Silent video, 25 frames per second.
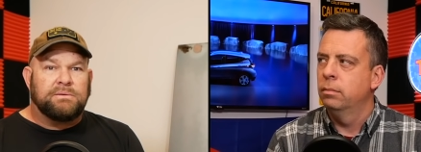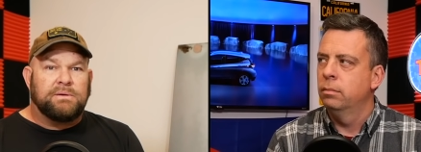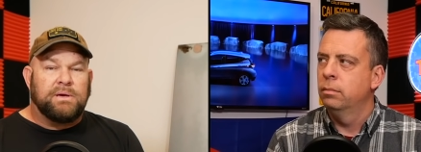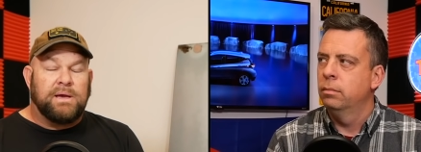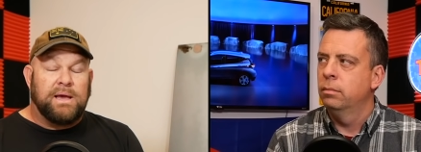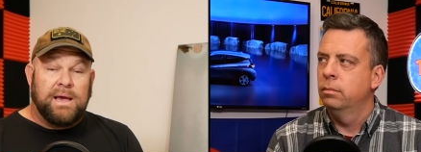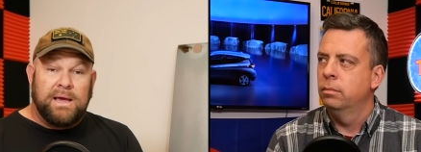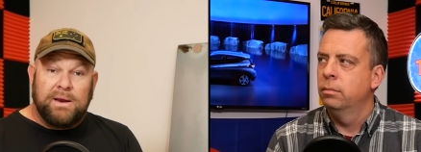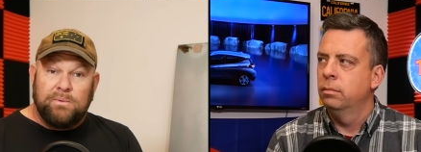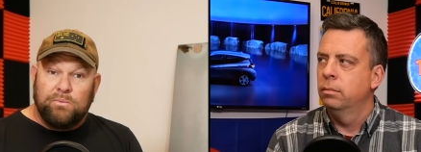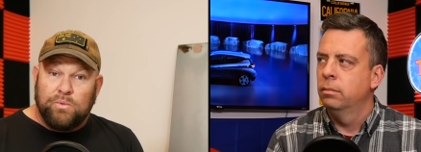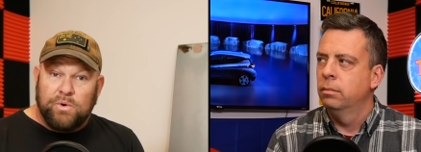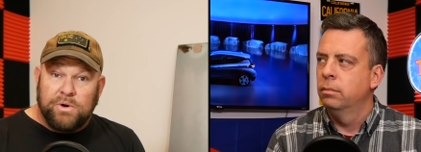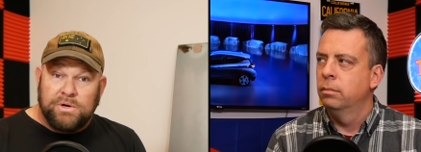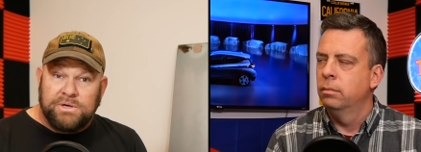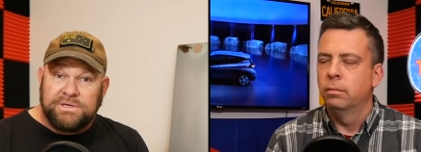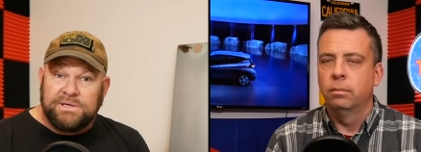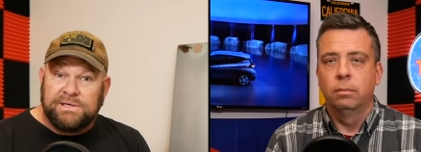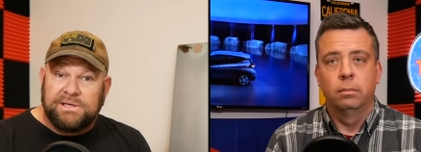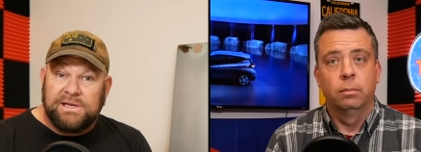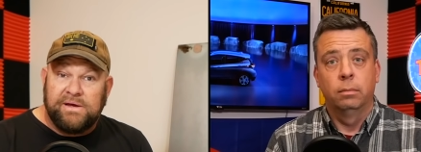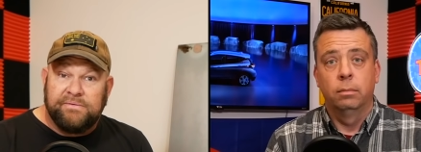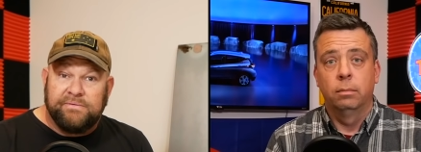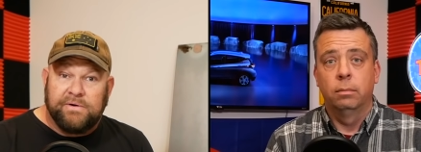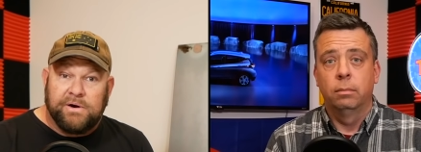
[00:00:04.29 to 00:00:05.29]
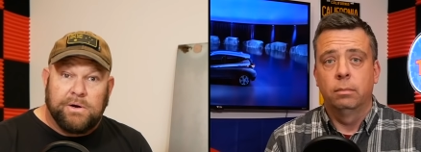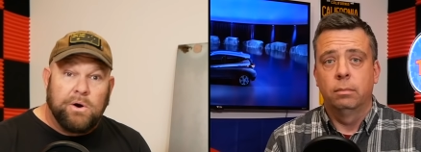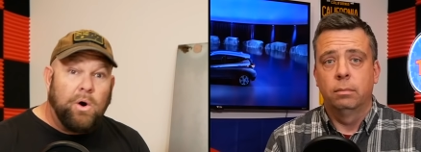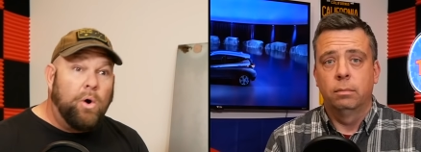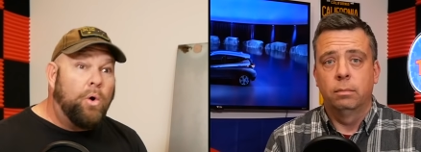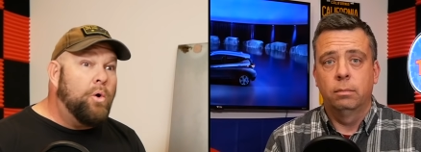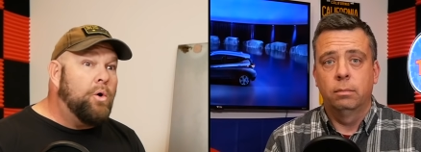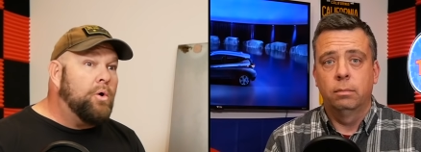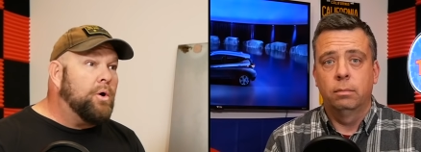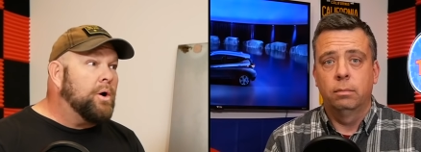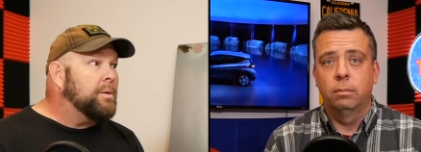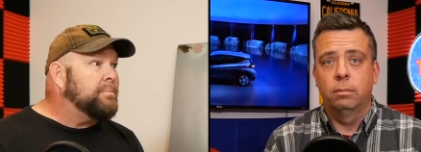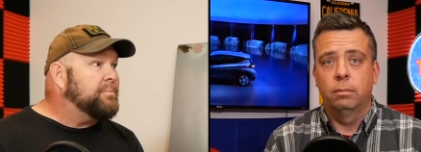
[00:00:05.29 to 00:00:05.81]
Speaker 1: and weren't delivered,
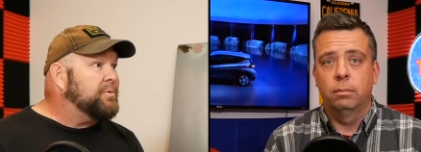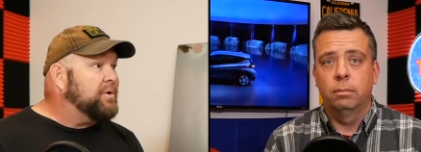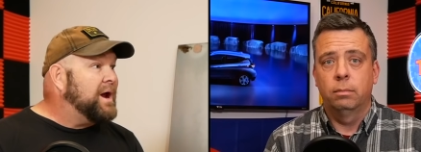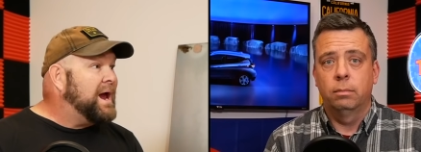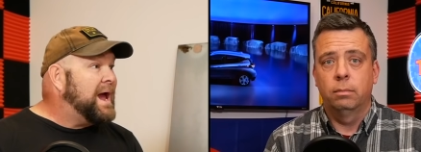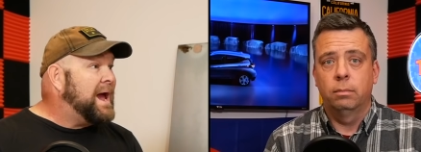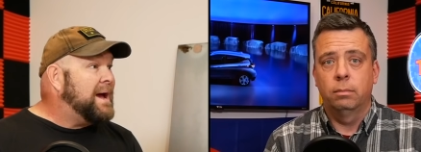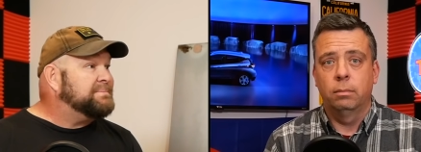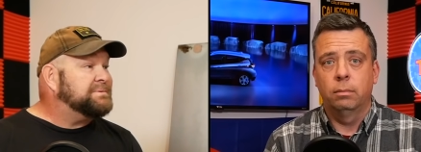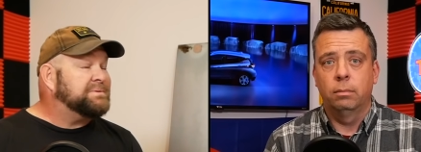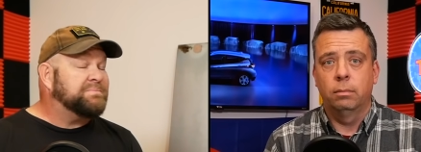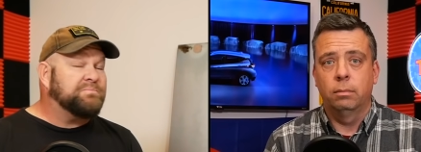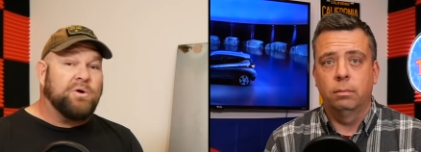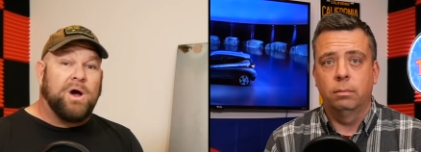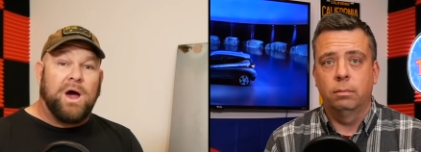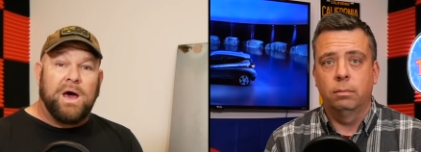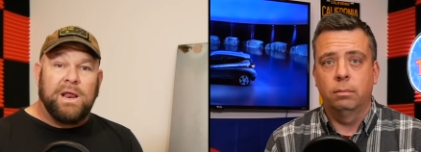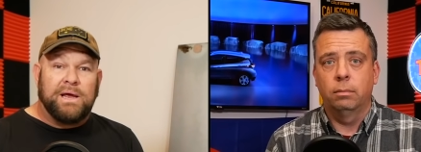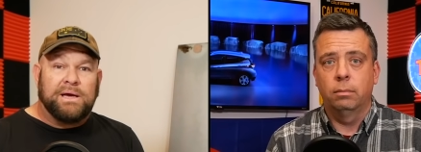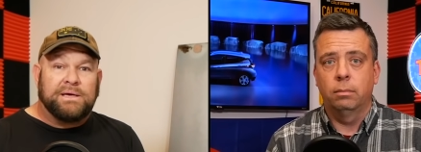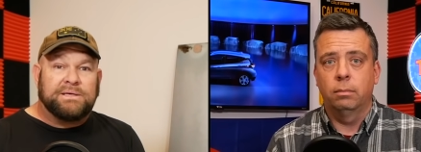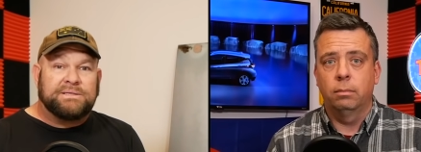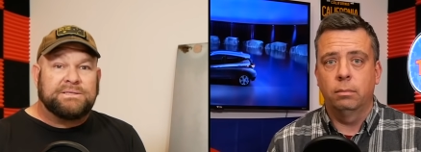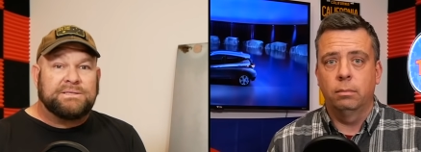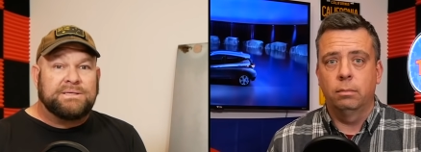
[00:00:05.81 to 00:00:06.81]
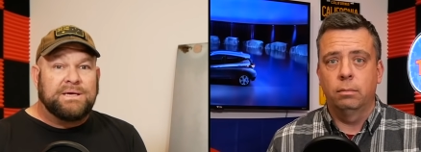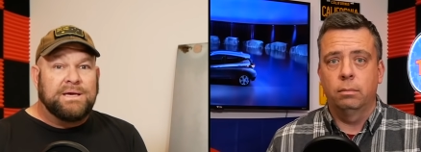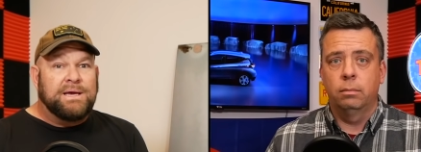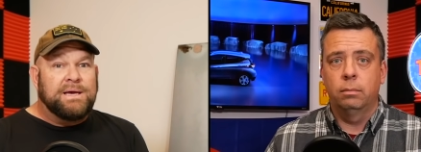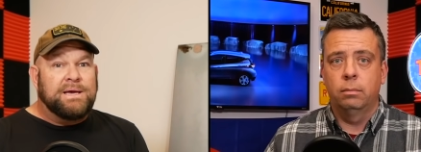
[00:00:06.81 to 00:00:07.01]
or perhaps products